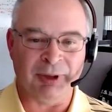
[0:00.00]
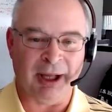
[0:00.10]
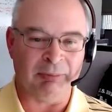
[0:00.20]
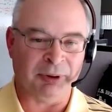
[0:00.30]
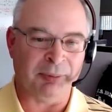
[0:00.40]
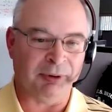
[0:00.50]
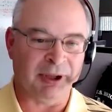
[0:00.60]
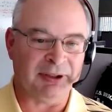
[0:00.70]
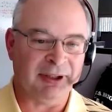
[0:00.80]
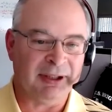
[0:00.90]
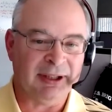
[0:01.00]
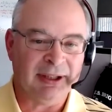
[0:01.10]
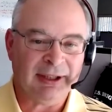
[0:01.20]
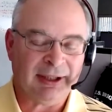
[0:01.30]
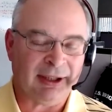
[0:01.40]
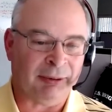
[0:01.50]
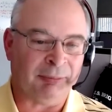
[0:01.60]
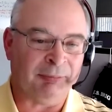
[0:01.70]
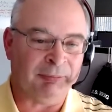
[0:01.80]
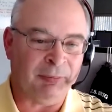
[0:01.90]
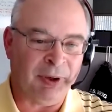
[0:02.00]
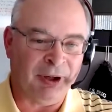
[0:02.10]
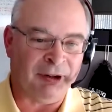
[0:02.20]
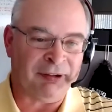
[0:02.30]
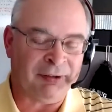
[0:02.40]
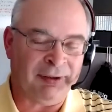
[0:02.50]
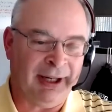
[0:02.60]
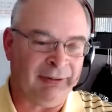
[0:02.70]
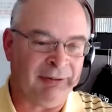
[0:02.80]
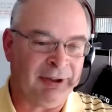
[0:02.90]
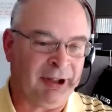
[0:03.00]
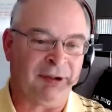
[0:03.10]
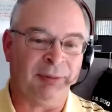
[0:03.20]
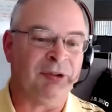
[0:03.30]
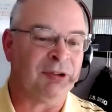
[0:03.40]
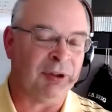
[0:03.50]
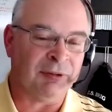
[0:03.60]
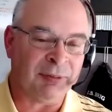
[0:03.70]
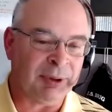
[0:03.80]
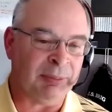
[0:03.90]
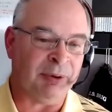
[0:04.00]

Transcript: We also have customer service people, the same thing. They work on